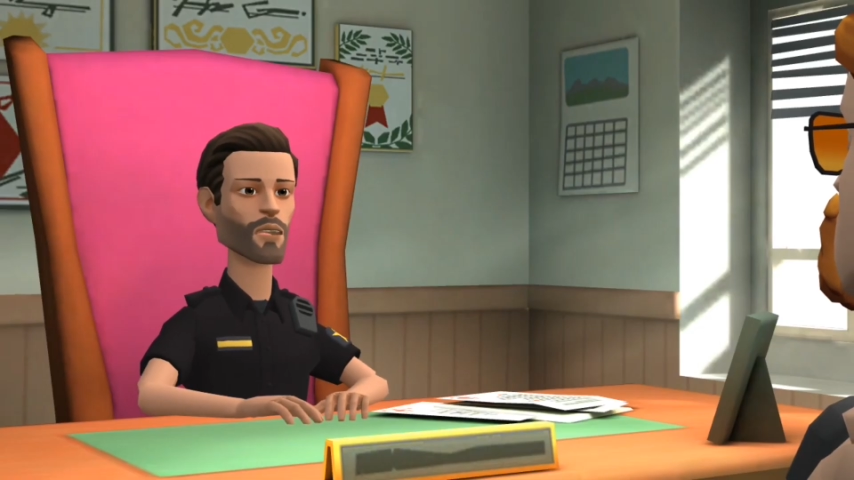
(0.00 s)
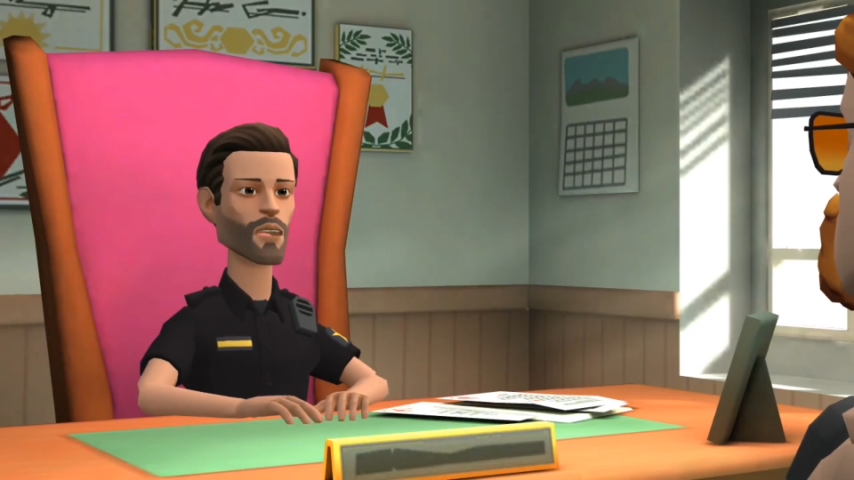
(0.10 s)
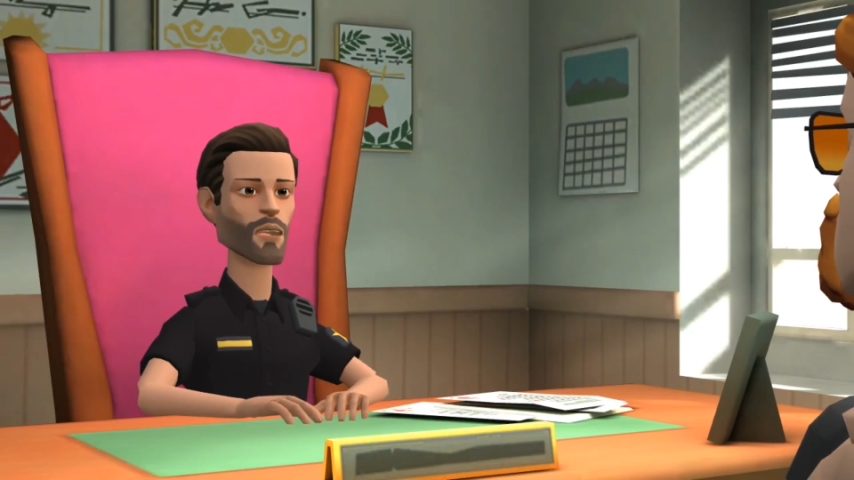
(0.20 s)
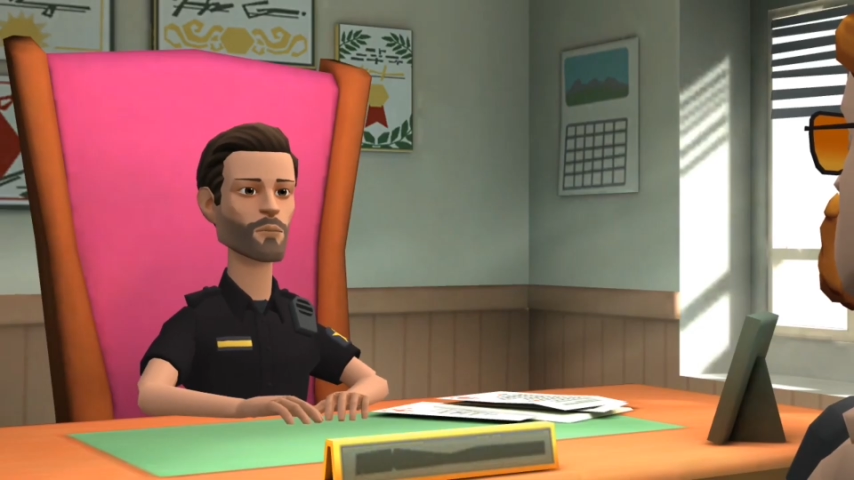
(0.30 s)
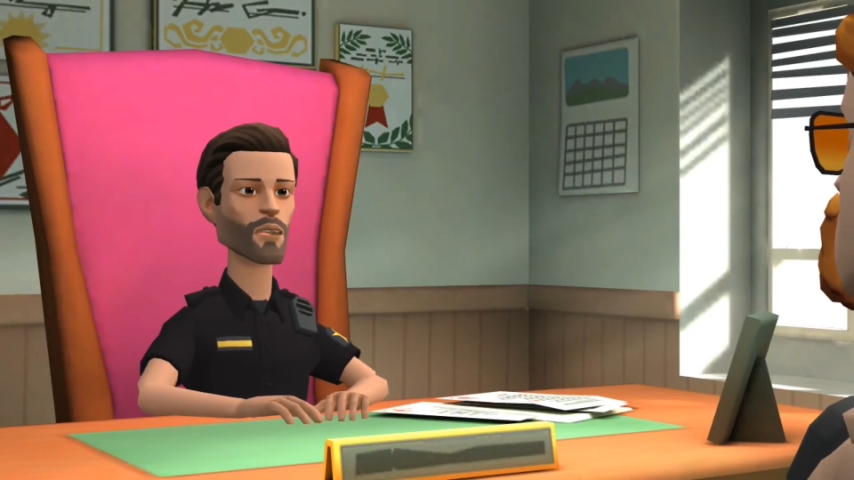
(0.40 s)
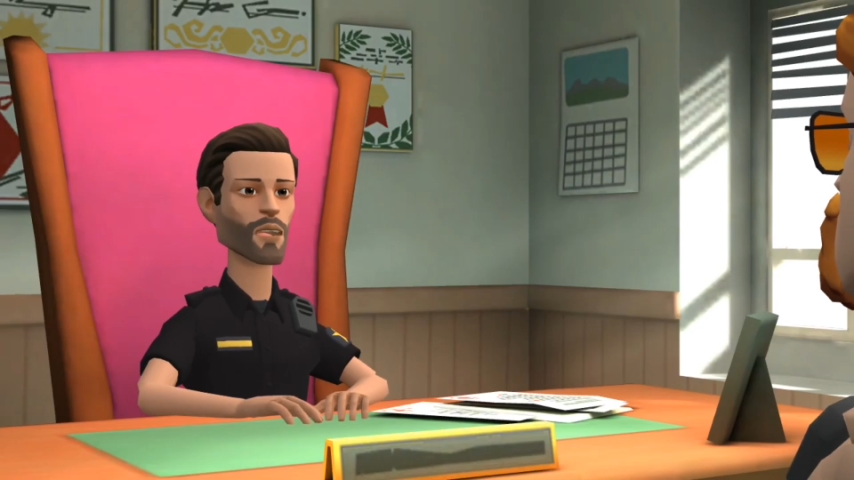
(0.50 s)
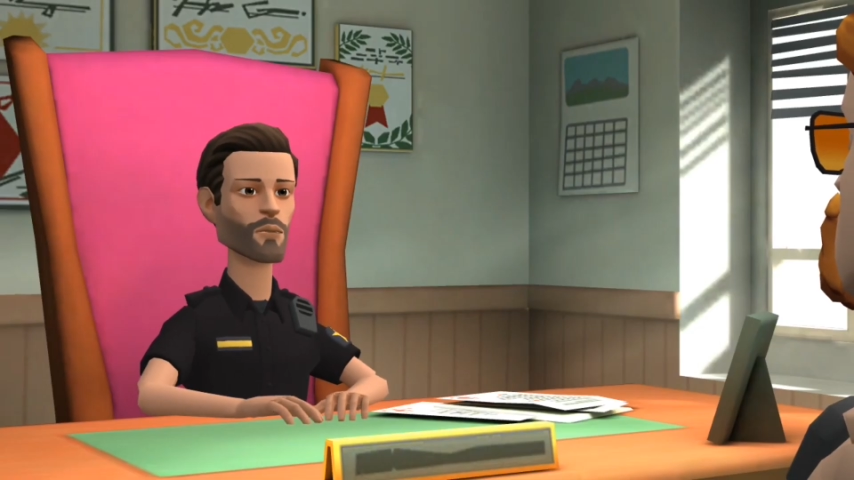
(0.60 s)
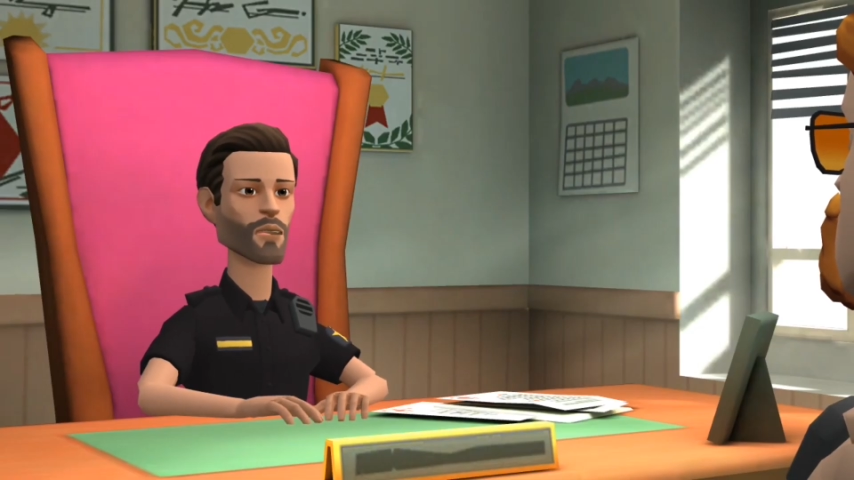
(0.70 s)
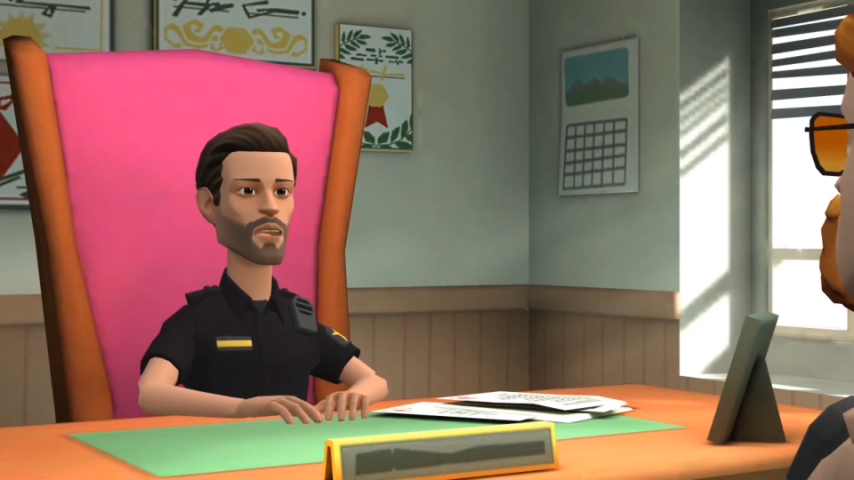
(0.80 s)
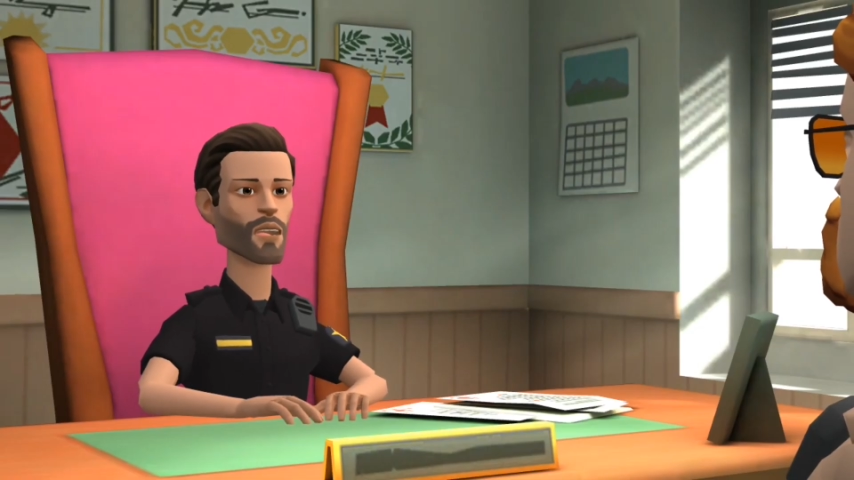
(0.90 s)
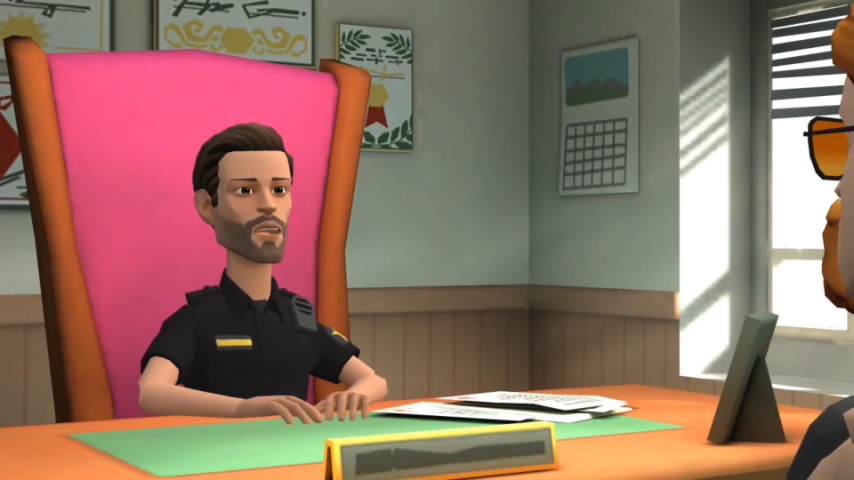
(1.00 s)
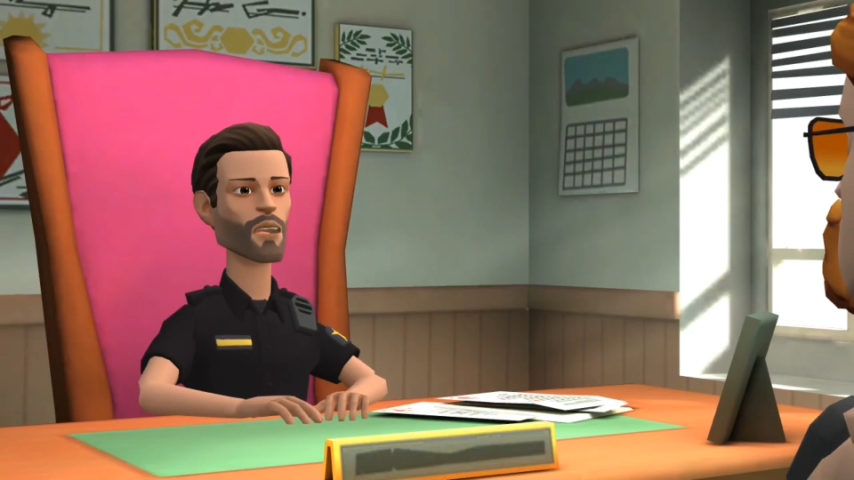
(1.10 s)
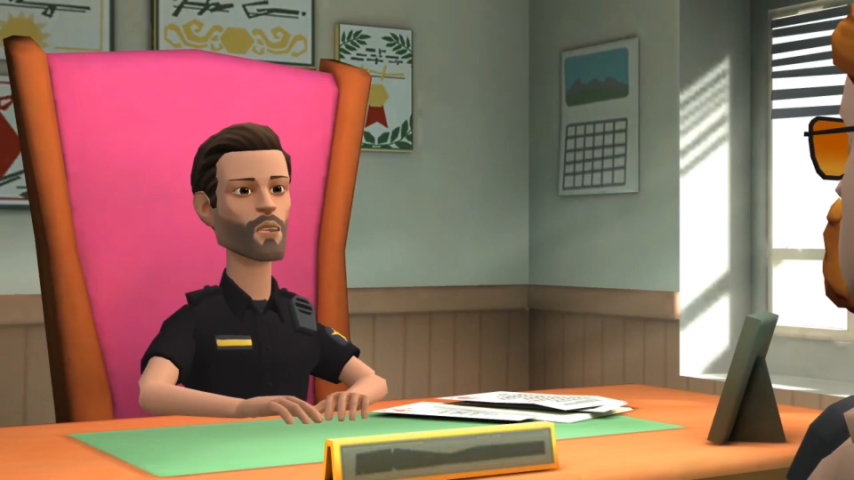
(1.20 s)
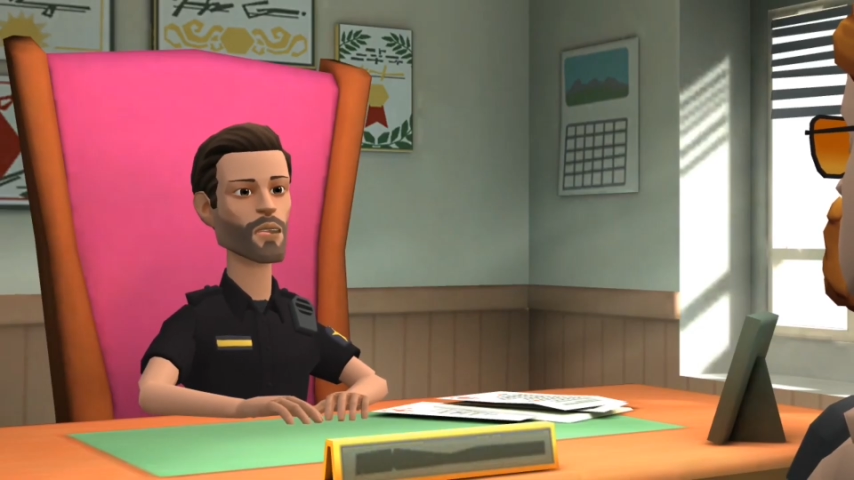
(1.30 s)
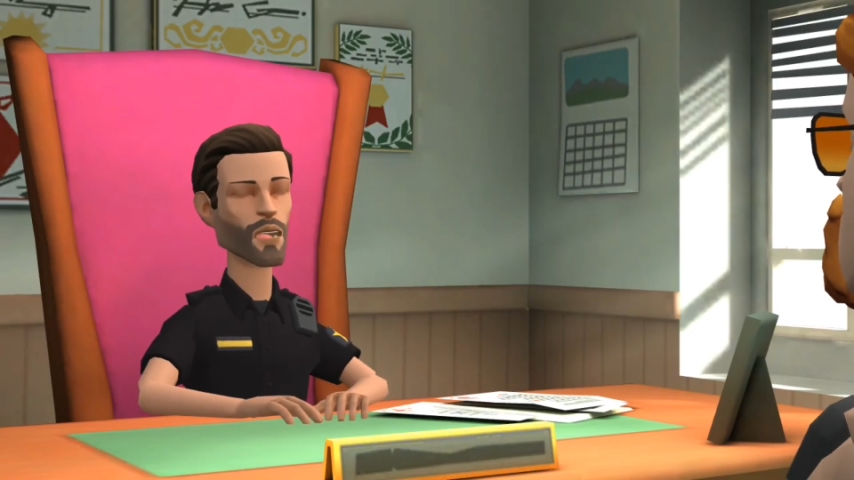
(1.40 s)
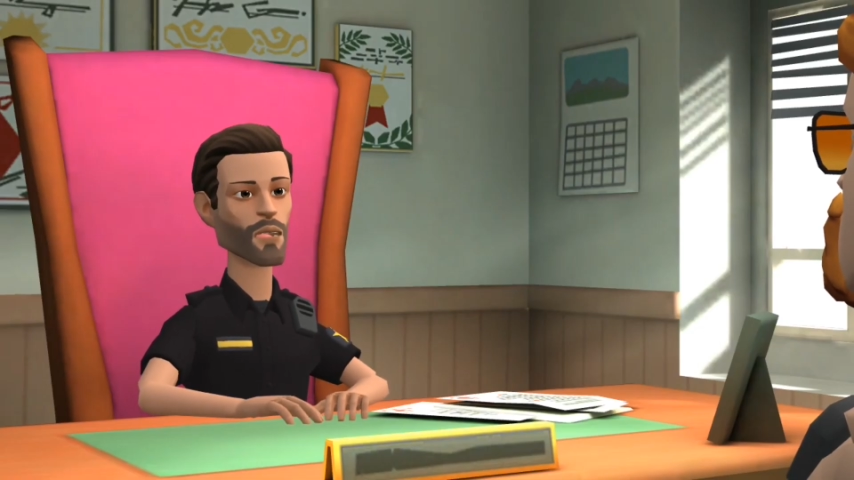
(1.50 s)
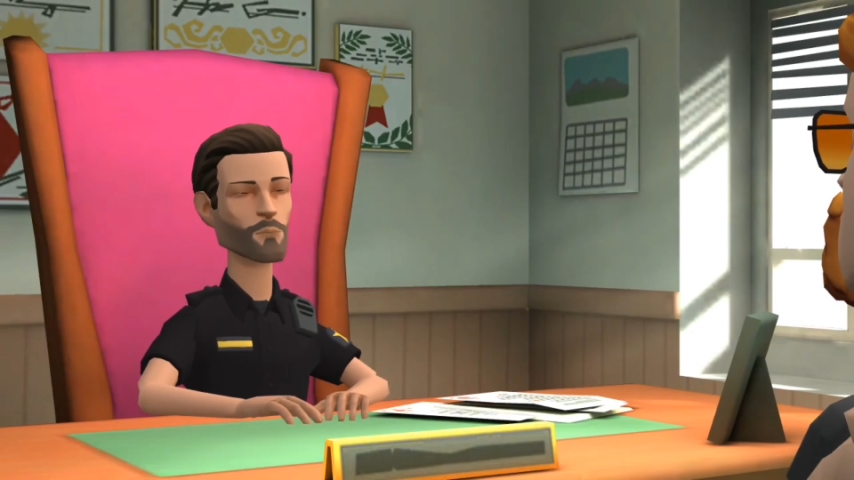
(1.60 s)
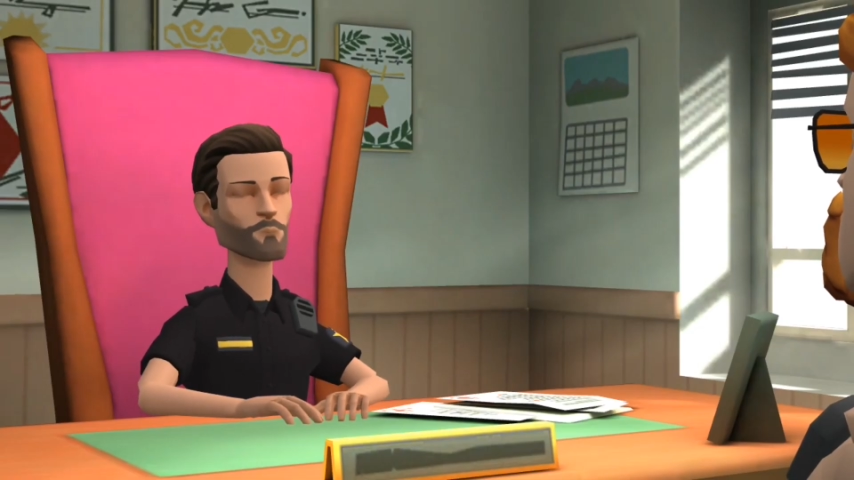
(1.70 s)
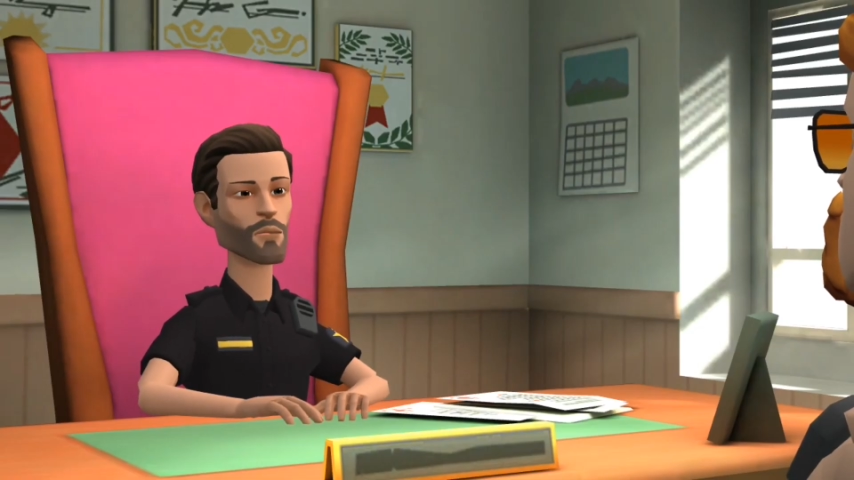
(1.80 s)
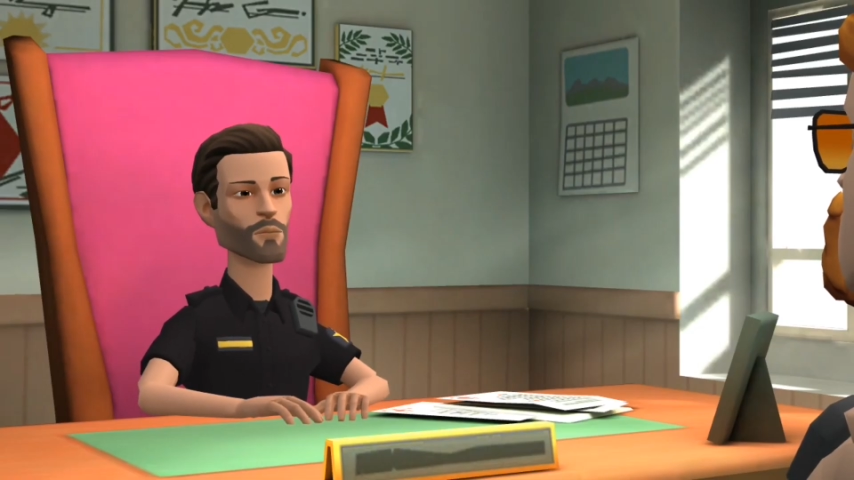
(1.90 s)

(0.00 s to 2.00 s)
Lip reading: that you ain't have no knowledge of this incident.